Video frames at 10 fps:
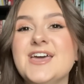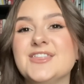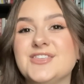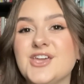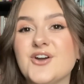
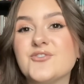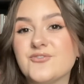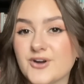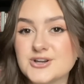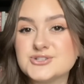The
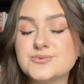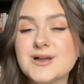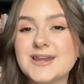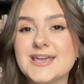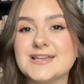first
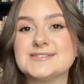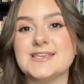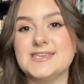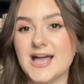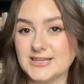one is
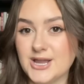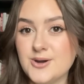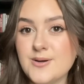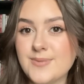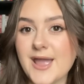
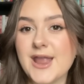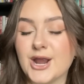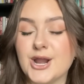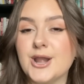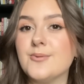Yellow by
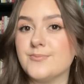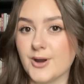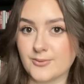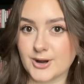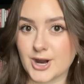Erin
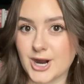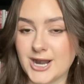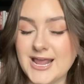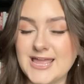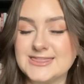
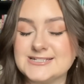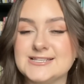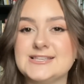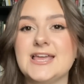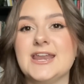Beauregard, and this
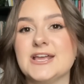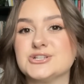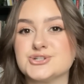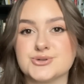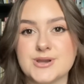is an
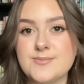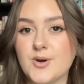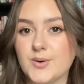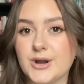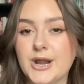extreme
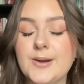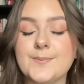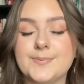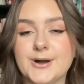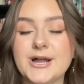
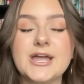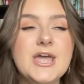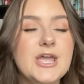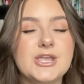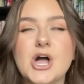horror book.
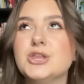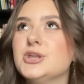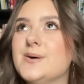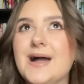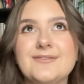Y'all
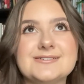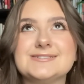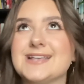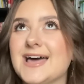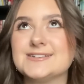know I have to
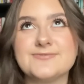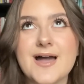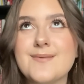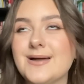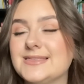
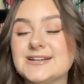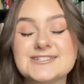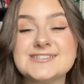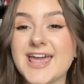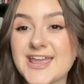satisfy my little
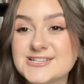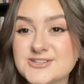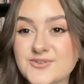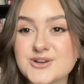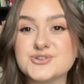taste
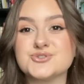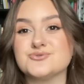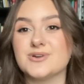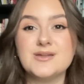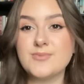for
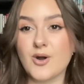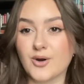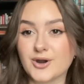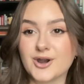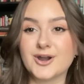extreme
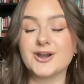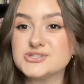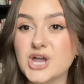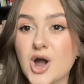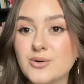horror,
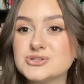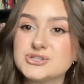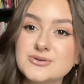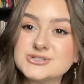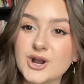so
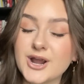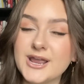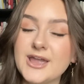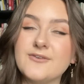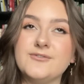sorry
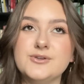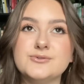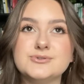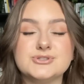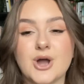if
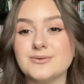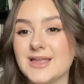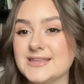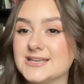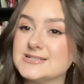you don't
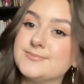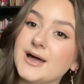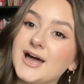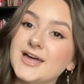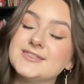like this,
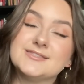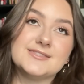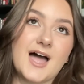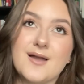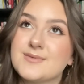but
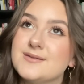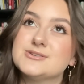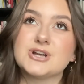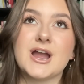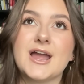I'm going to be
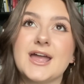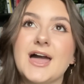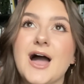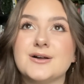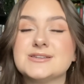trying
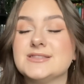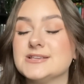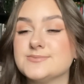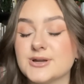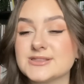out
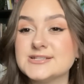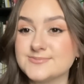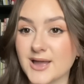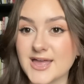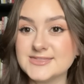this book this
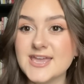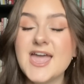month.